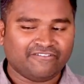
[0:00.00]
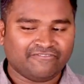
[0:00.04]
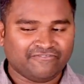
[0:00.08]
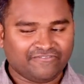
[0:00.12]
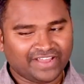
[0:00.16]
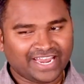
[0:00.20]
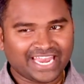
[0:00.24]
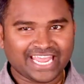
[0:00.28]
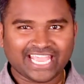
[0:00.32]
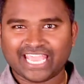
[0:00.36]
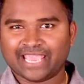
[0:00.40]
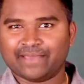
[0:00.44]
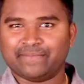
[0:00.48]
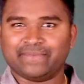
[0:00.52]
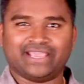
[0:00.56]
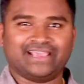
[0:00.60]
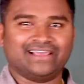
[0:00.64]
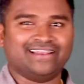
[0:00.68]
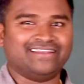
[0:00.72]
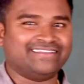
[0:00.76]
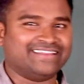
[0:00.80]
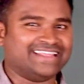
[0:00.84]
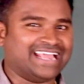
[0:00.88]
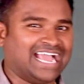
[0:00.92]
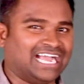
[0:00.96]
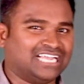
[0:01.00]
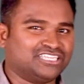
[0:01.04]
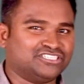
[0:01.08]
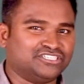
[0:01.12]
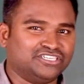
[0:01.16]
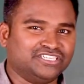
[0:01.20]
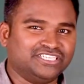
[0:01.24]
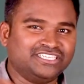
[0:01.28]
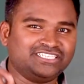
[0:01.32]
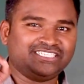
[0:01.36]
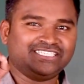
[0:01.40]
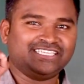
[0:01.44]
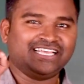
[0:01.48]
when a chemical
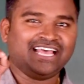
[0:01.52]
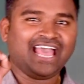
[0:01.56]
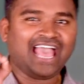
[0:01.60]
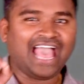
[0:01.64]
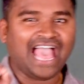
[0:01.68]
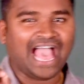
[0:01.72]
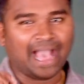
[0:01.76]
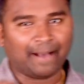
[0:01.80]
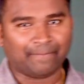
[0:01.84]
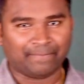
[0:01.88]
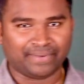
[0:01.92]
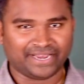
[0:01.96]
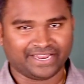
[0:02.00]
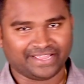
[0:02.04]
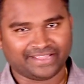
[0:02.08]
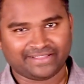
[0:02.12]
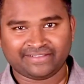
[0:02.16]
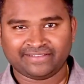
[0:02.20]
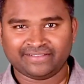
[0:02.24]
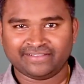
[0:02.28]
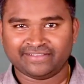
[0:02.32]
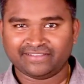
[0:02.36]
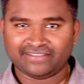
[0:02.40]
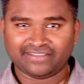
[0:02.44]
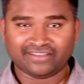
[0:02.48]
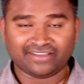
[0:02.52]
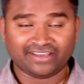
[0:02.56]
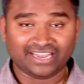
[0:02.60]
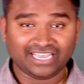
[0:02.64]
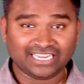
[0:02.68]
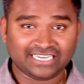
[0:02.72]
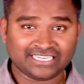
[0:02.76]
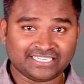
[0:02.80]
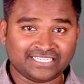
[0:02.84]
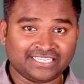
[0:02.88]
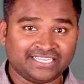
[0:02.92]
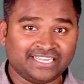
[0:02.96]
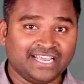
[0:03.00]
reaction is happening,
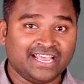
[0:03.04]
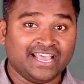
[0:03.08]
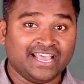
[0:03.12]
correct?